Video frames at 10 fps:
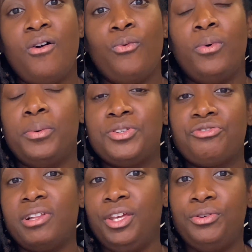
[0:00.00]
what was
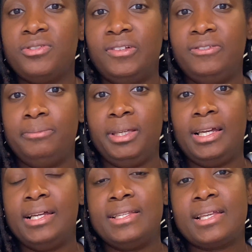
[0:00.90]
really useful for me
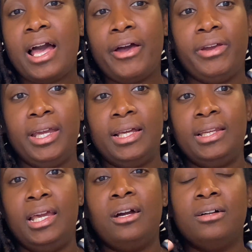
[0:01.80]
is
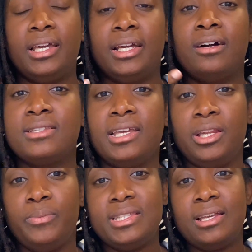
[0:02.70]
carrying a container
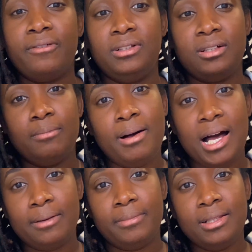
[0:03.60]
with several
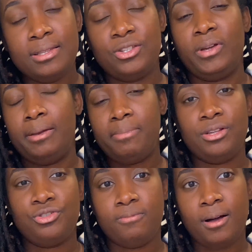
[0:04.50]
compartments, so a
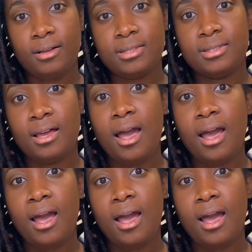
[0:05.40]
bento box,